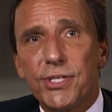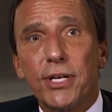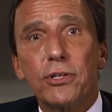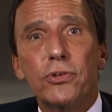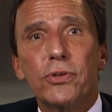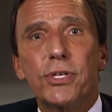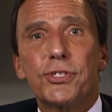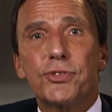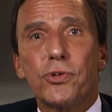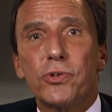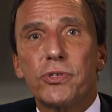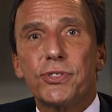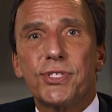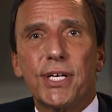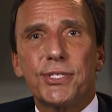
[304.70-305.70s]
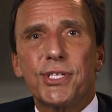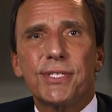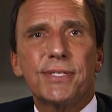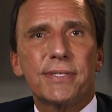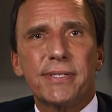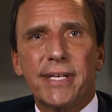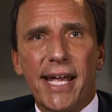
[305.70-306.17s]
include disorders such
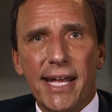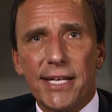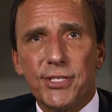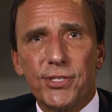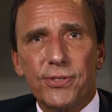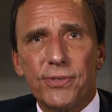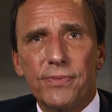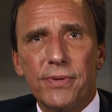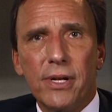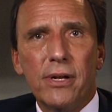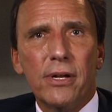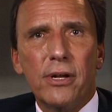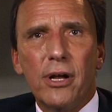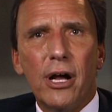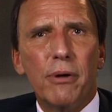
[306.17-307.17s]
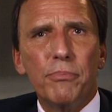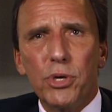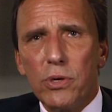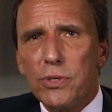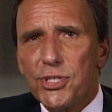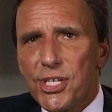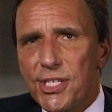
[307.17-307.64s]
as cancer,
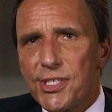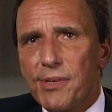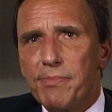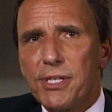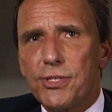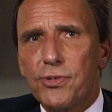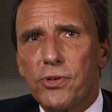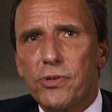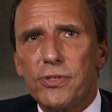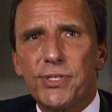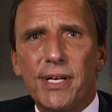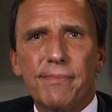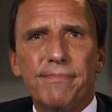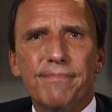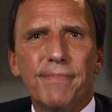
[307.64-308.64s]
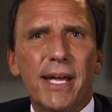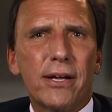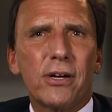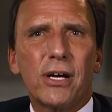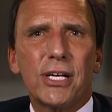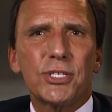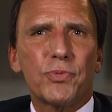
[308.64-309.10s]
immune system disorders that may
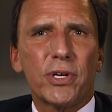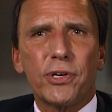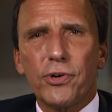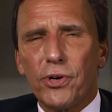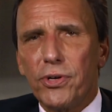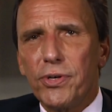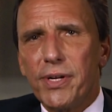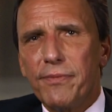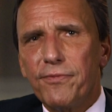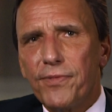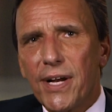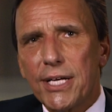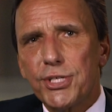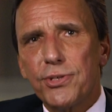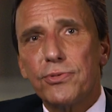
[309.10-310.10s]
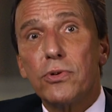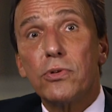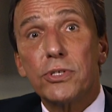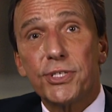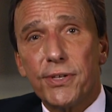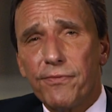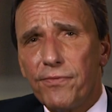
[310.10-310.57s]
cause recurrent infection or
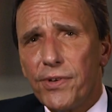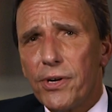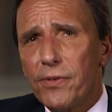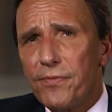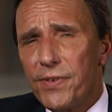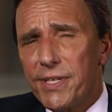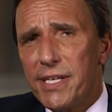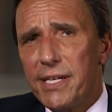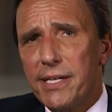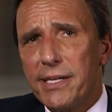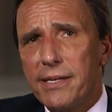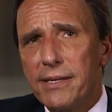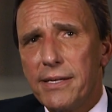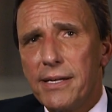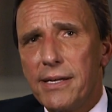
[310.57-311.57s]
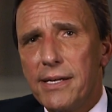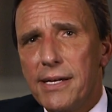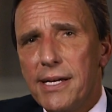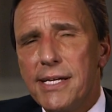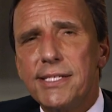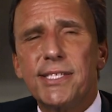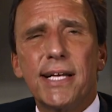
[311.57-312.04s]
severe fatigue.
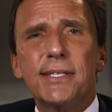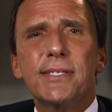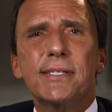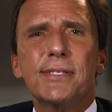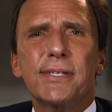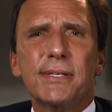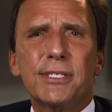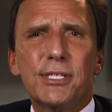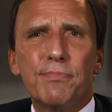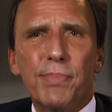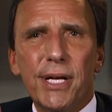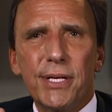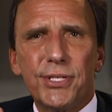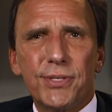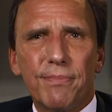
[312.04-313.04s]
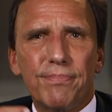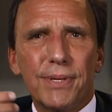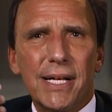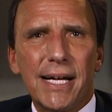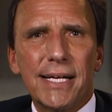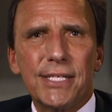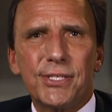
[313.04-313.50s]
Senses and speech
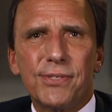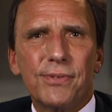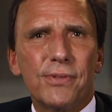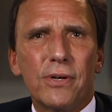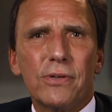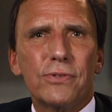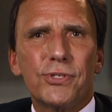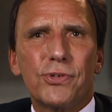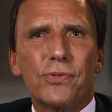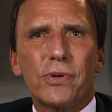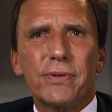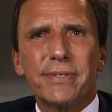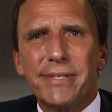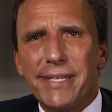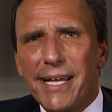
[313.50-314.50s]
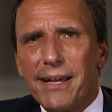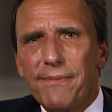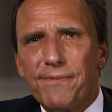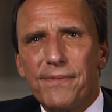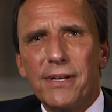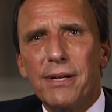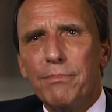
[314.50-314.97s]
applies to those who are
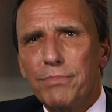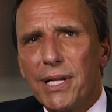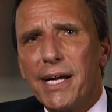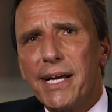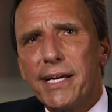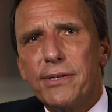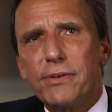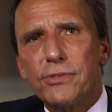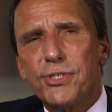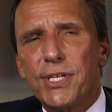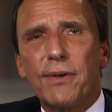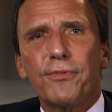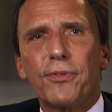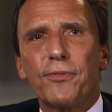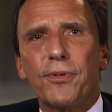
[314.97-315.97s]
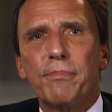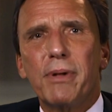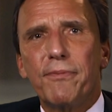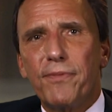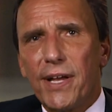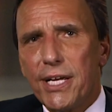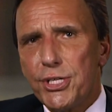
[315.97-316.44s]
deaf, blind, or suffer from
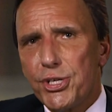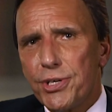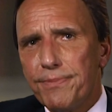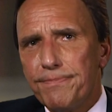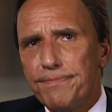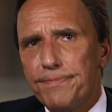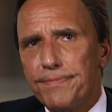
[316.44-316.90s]
aphasia.